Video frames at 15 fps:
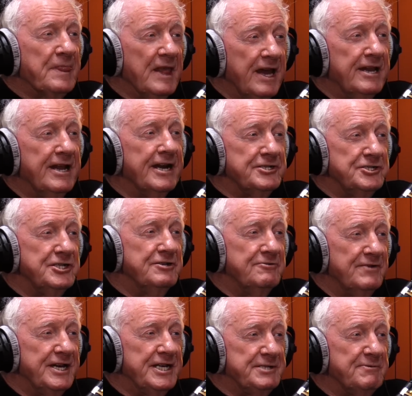in action at
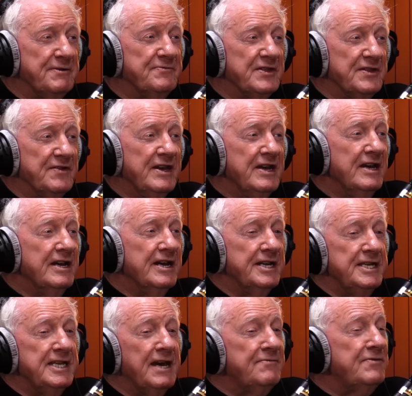Raisbury and
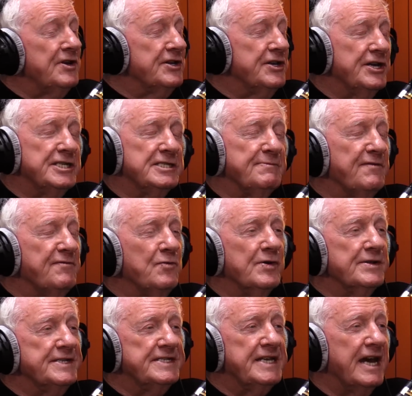it never occurred to me for
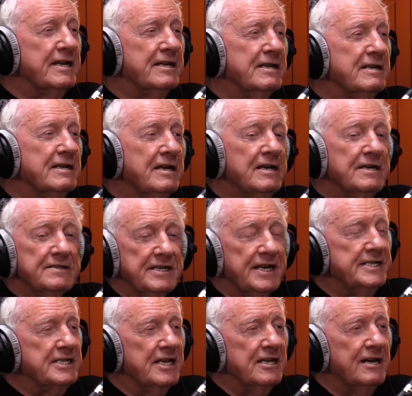1 second that
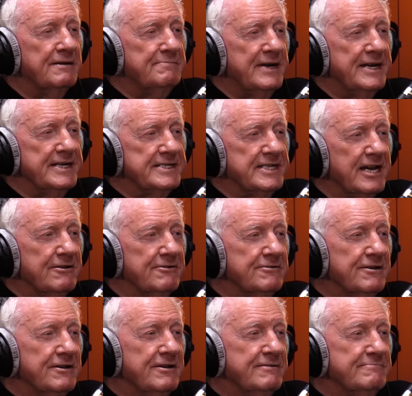his alarm might sound.
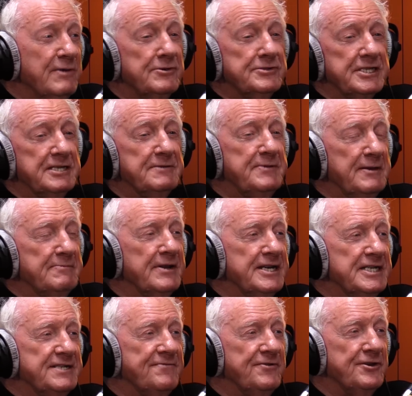Most of the people I
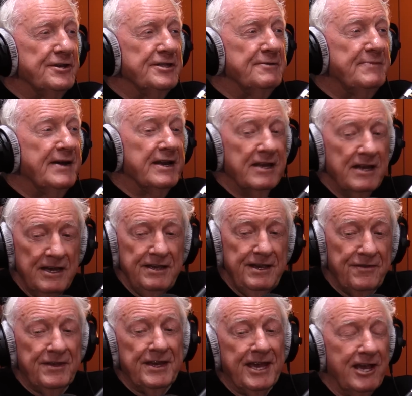interviewed on the bank, you're
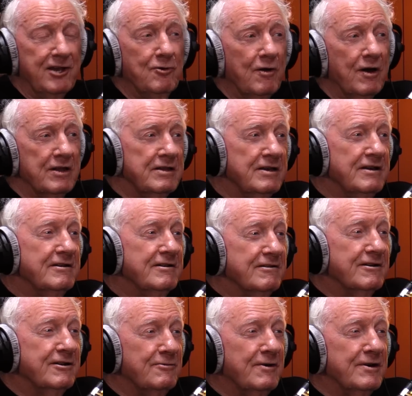thinking, go on,
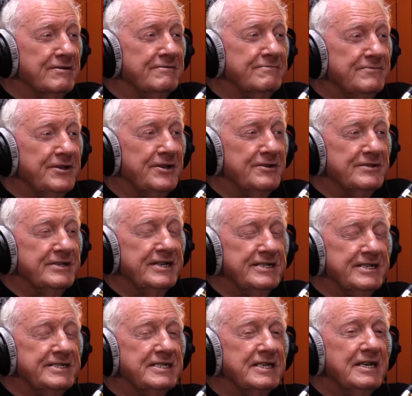and
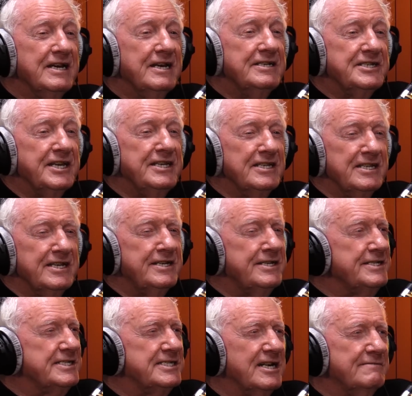it's so you learn
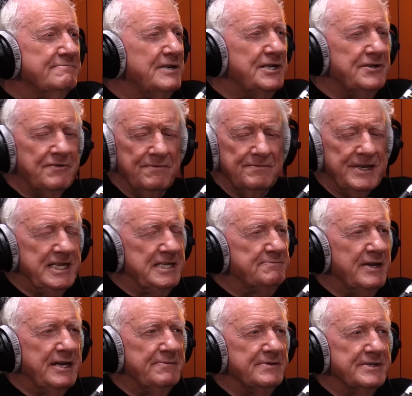so much from these
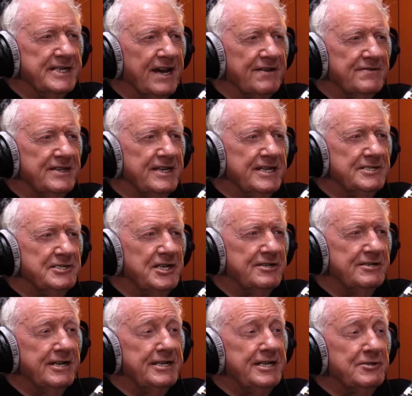people down the years,
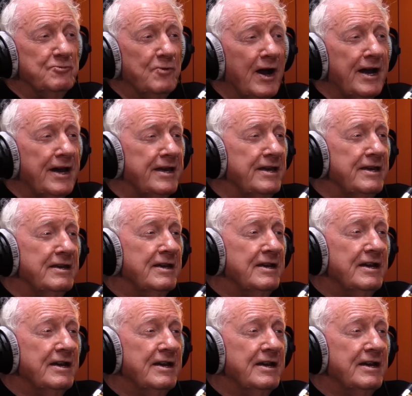and it's why